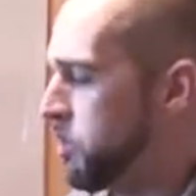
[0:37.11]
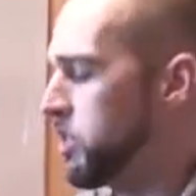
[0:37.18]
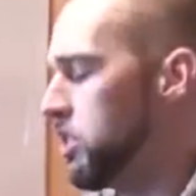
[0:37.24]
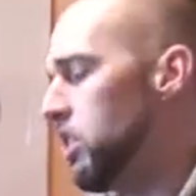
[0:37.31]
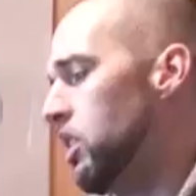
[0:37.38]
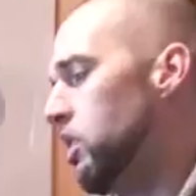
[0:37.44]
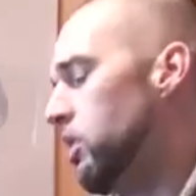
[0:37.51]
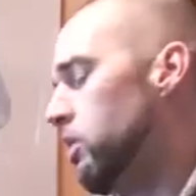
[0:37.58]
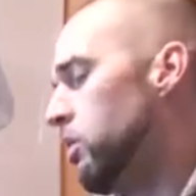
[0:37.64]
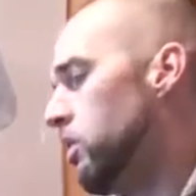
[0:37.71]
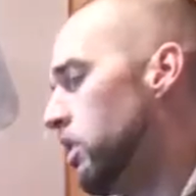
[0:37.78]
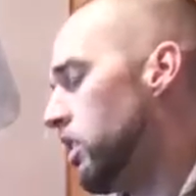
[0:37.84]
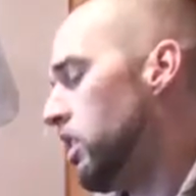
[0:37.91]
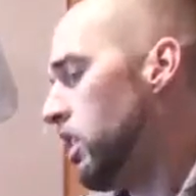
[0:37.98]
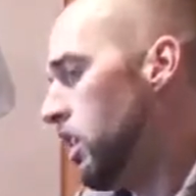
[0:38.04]
So
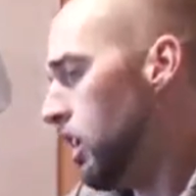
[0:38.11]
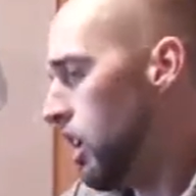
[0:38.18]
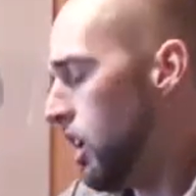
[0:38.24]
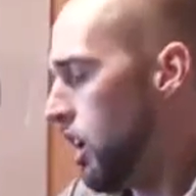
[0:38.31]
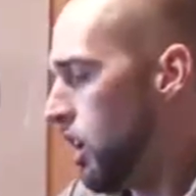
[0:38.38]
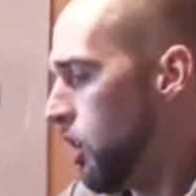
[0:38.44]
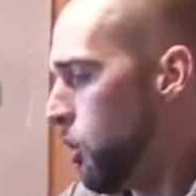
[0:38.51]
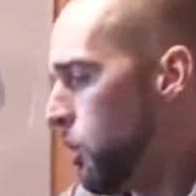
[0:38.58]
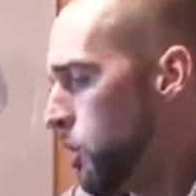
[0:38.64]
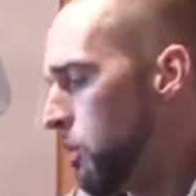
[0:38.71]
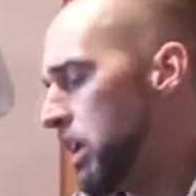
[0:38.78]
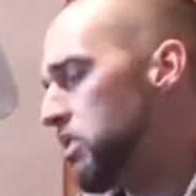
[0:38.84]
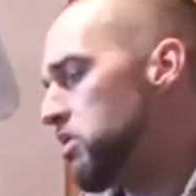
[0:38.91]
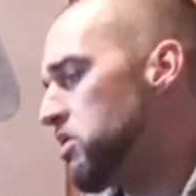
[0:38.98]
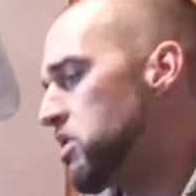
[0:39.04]
we
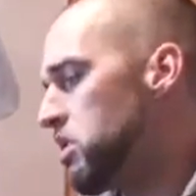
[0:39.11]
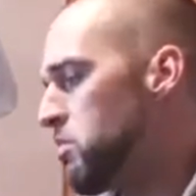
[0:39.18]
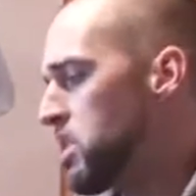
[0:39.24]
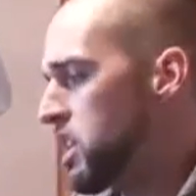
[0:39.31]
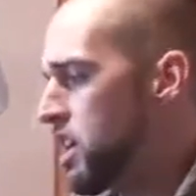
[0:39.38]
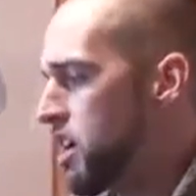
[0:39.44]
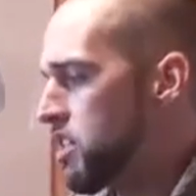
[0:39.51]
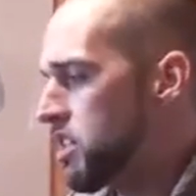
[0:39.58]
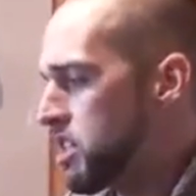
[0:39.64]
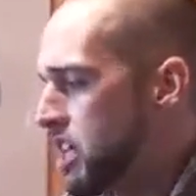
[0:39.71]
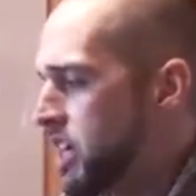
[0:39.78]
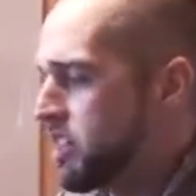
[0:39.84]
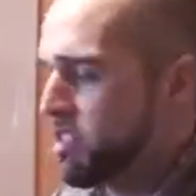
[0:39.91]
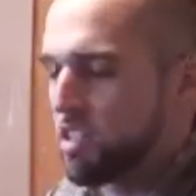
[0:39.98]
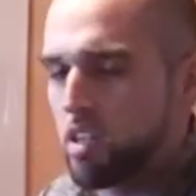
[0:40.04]
went through some of the other
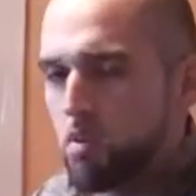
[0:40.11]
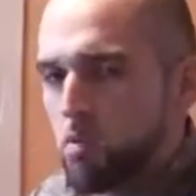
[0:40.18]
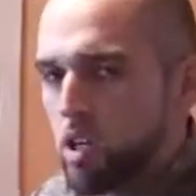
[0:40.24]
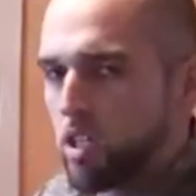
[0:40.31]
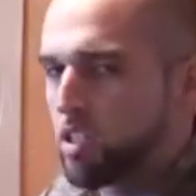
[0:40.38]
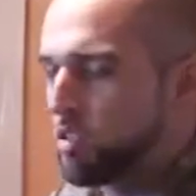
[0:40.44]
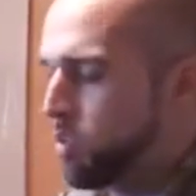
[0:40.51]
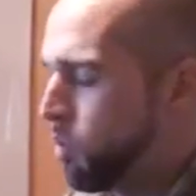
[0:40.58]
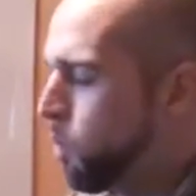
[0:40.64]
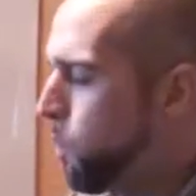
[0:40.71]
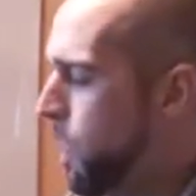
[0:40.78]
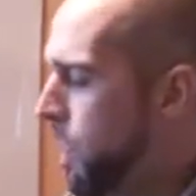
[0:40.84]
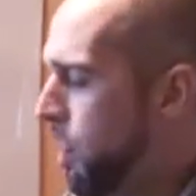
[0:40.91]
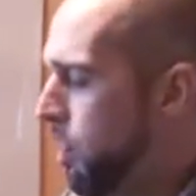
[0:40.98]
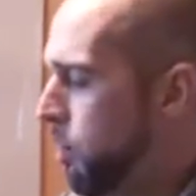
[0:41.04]
tanks and they worked
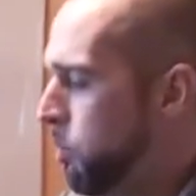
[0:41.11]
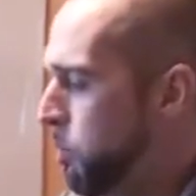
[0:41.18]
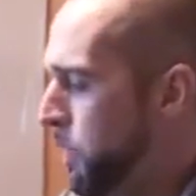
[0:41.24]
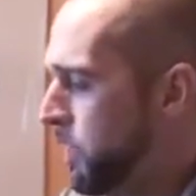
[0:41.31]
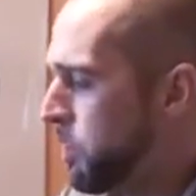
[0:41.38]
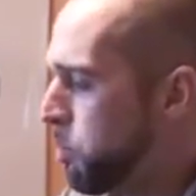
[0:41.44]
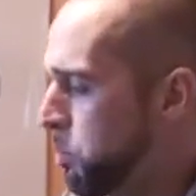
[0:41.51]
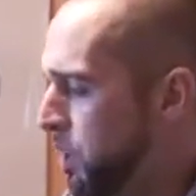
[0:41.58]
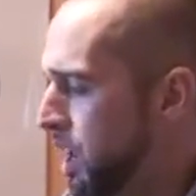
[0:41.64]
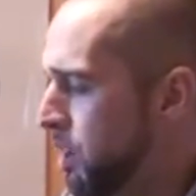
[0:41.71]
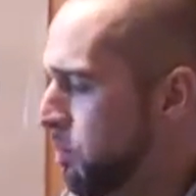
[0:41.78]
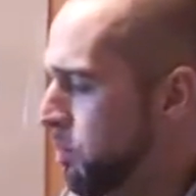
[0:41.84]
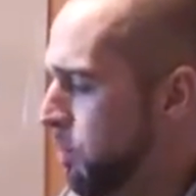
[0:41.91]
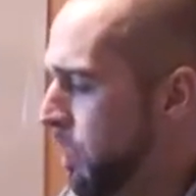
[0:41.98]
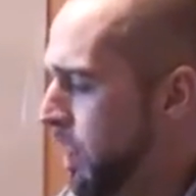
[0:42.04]
well, but the
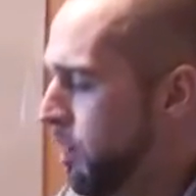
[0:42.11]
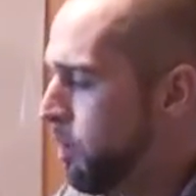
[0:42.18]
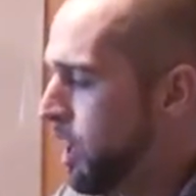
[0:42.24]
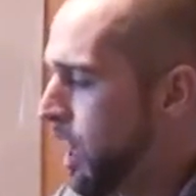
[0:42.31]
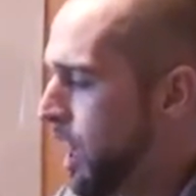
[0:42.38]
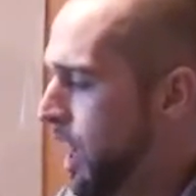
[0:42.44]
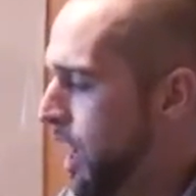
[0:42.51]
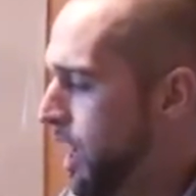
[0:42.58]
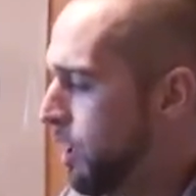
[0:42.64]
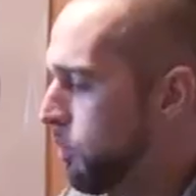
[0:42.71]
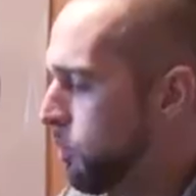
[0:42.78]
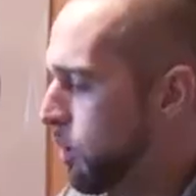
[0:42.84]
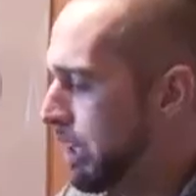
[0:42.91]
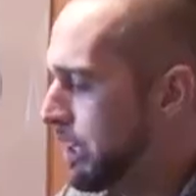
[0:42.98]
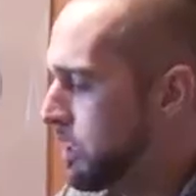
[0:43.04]
problem that we
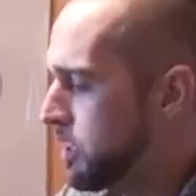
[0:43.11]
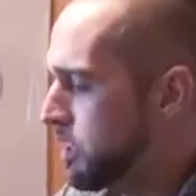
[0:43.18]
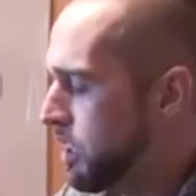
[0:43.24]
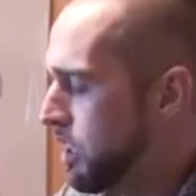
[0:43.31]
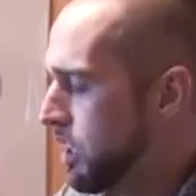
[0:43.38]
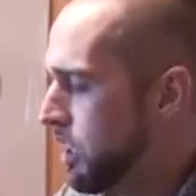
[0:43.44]
had was